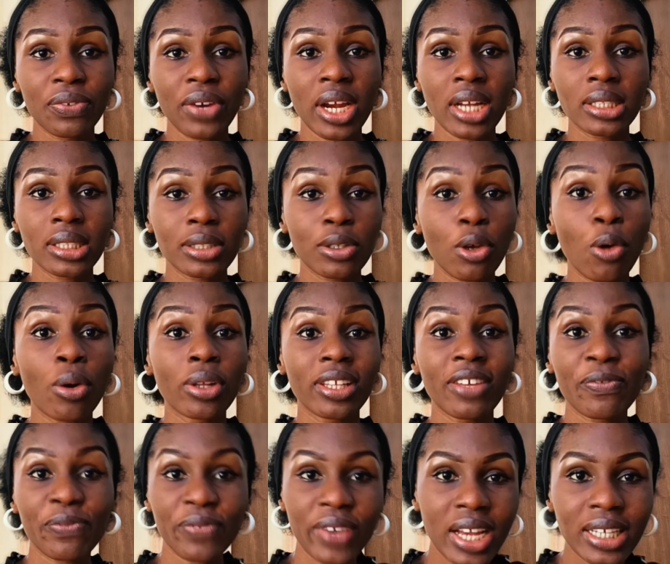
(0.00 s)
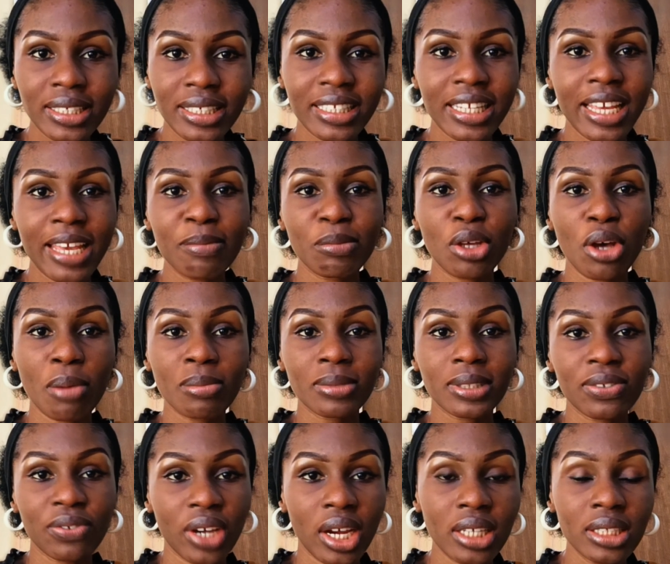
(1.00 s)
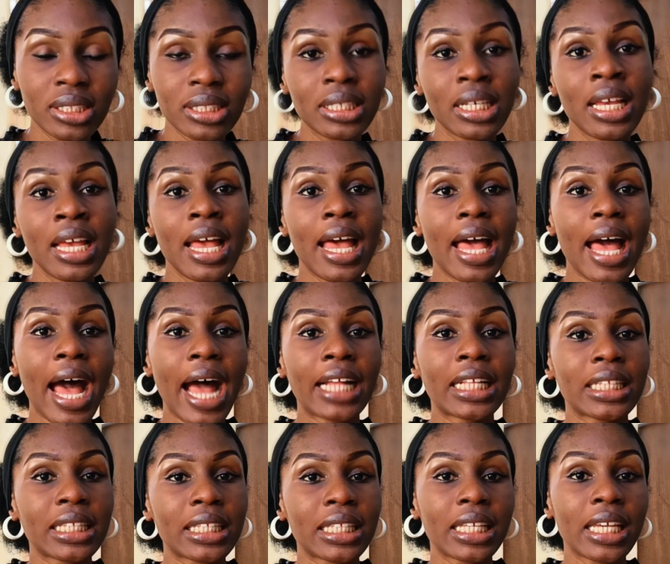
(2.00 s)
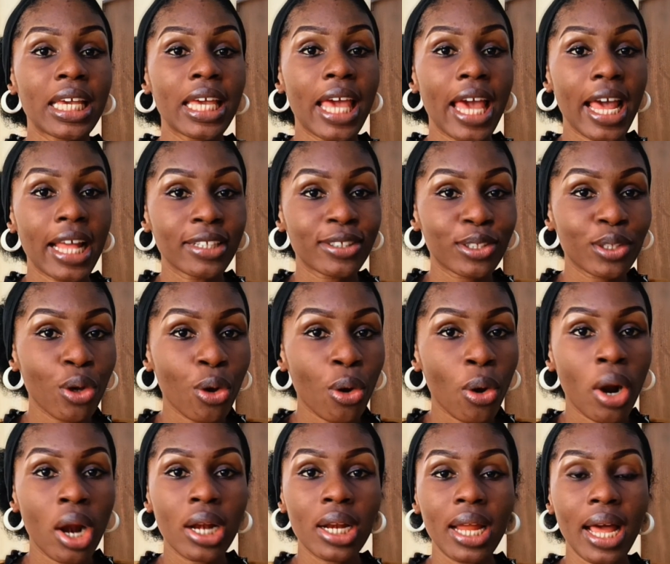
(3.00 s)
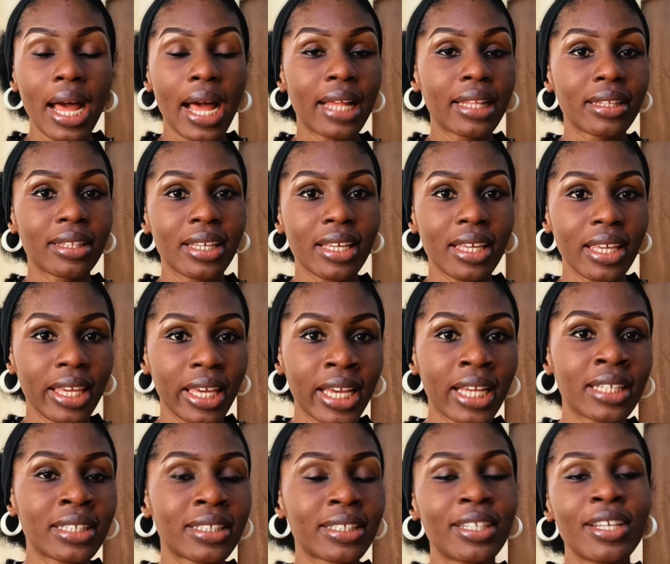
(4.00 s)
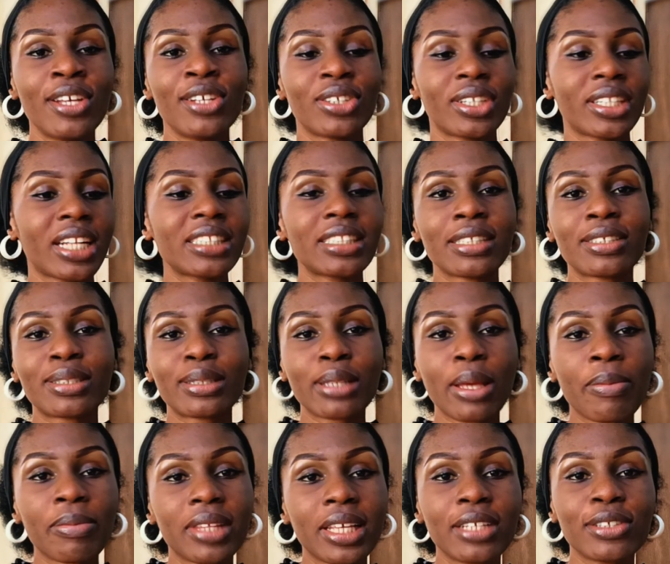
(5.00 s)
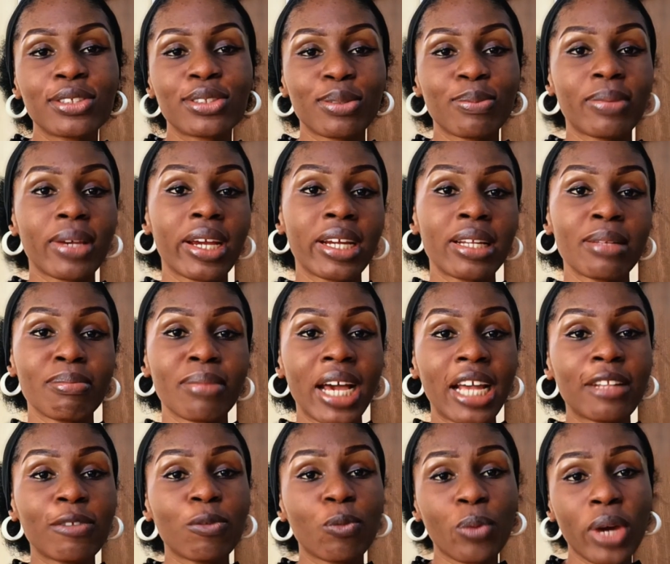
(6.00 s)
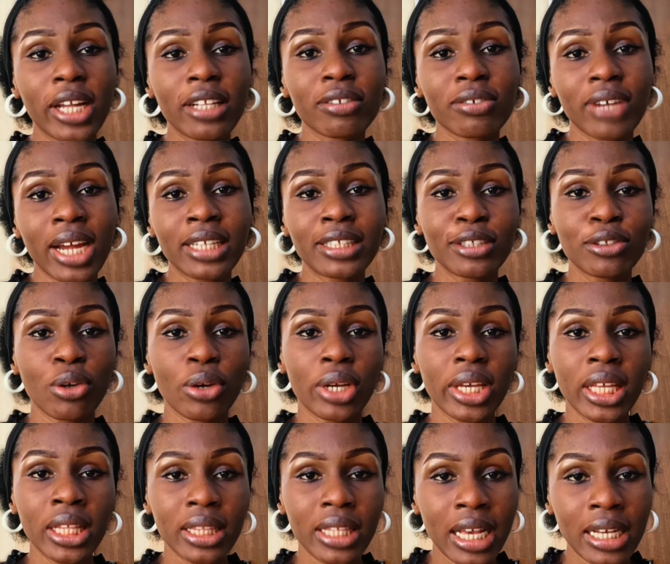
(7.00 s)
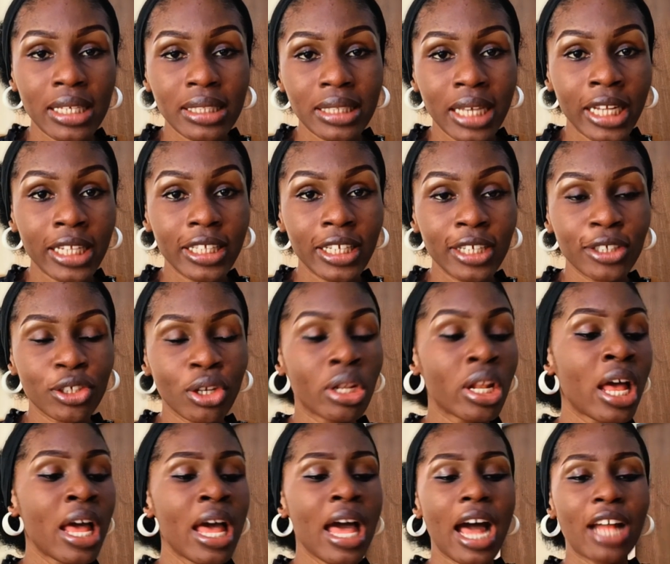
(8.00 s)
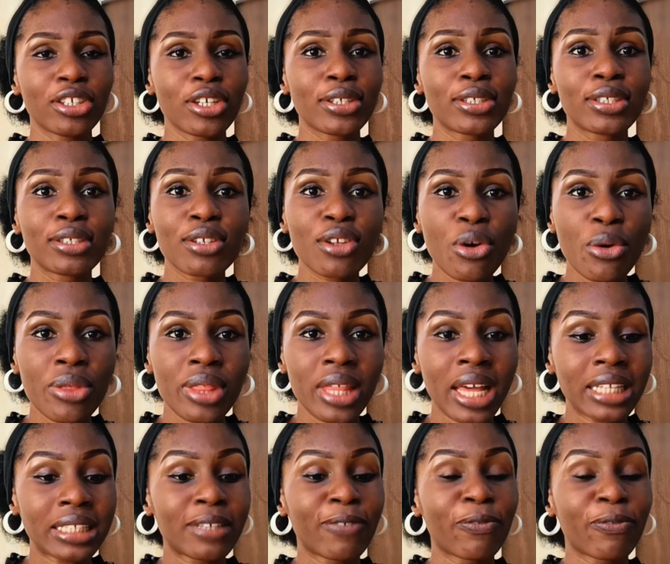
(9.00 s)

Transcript: first, or the first name comes first, and the et al. And the years. So that is something to bear in mind when writing your in-text citation. And just know that